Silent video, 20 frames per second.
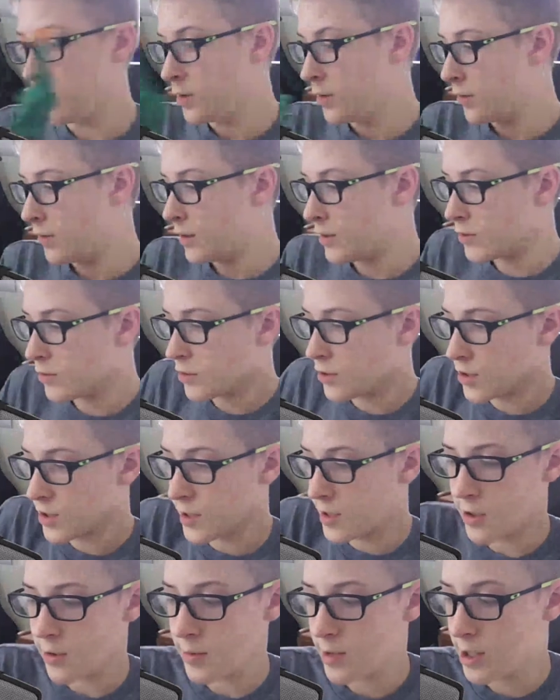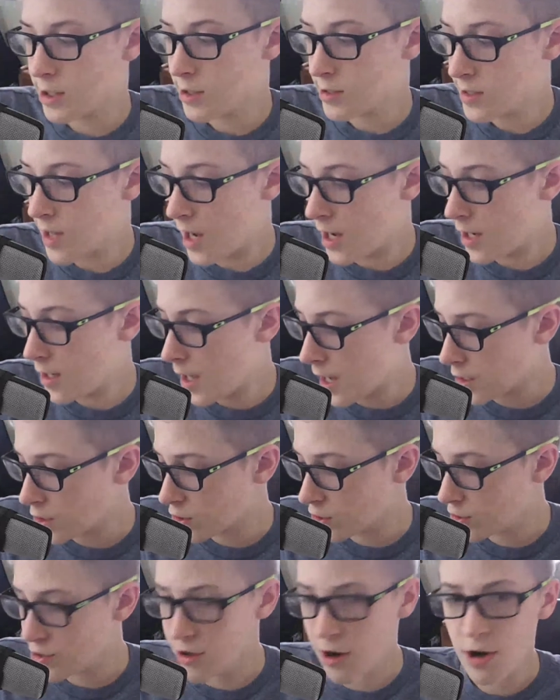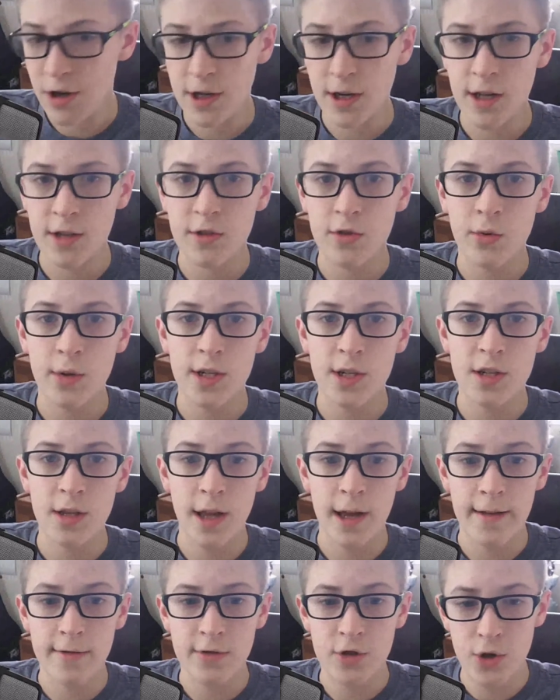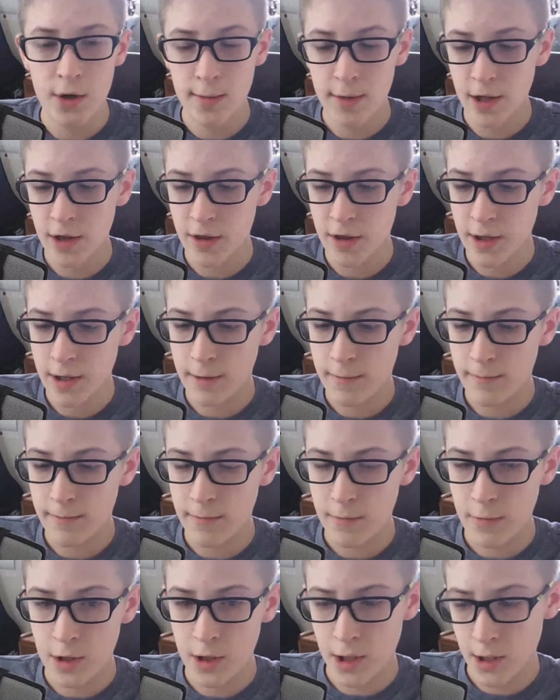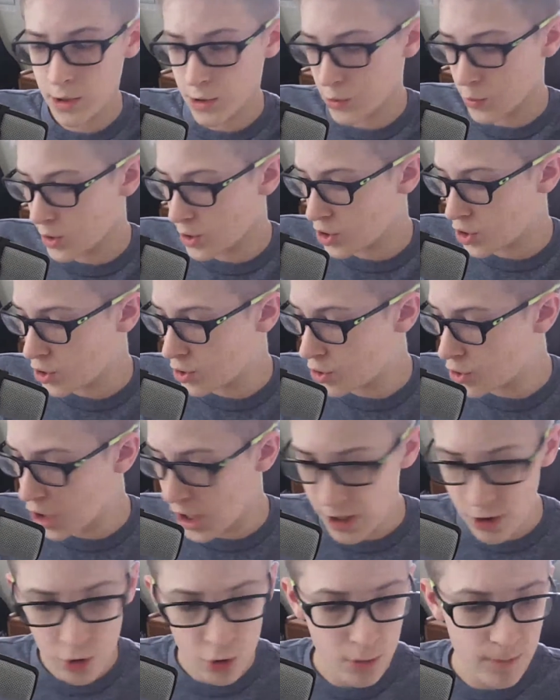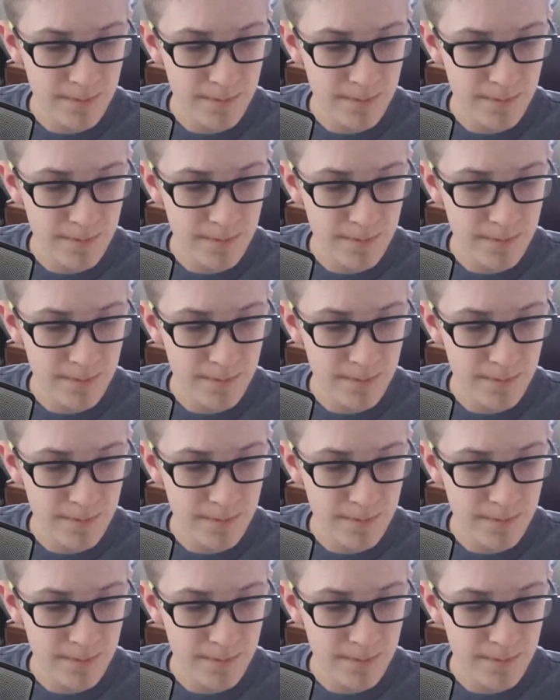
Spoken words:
These are just here because I actually started a Twitch live streaming thing, a Twitch channel